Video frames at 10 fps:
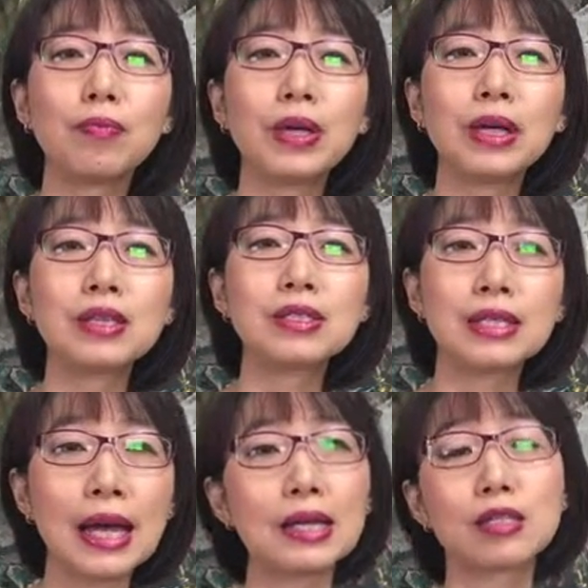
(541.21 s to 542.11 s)
Because
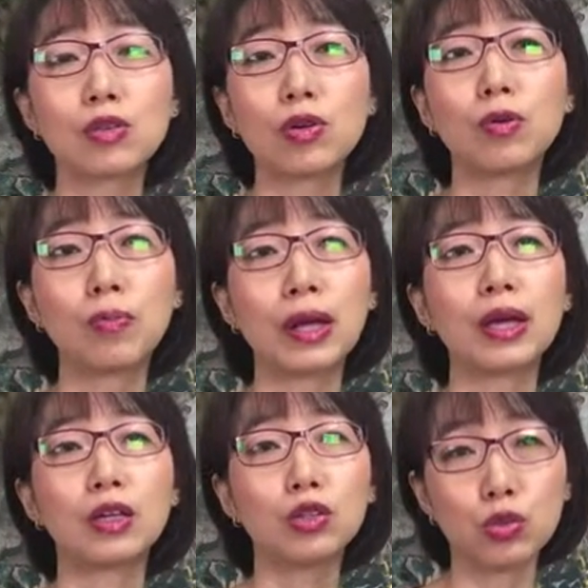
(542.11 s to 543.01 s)
that is going to play
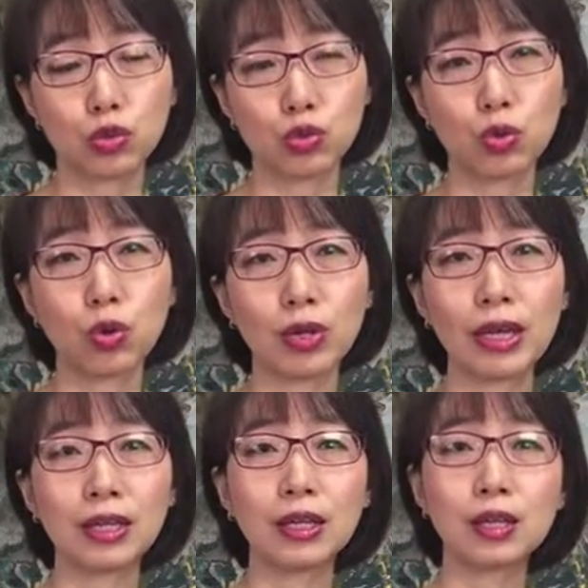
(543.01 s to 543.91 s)
a huge role
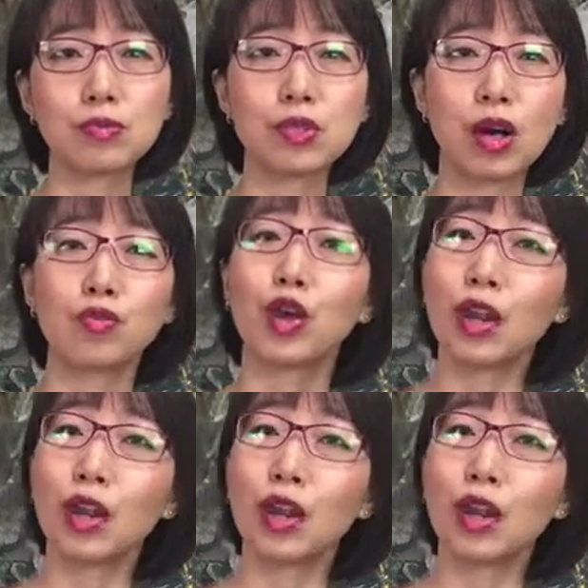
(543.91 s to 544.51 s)
in terms of